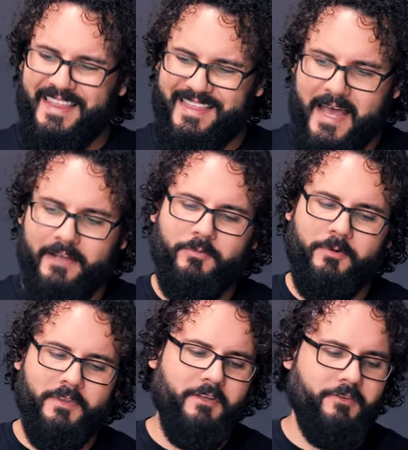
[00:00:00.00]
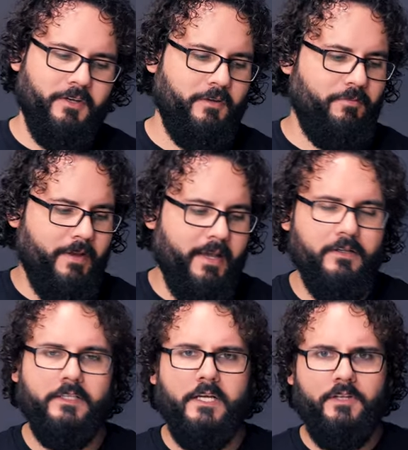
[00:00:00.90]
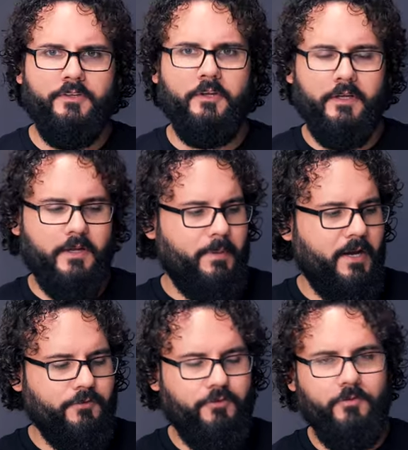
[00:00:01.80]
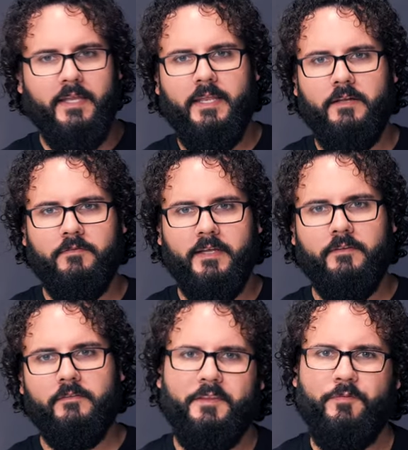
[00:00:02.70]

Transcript: that's where these are gonna fail to compare to a native lens.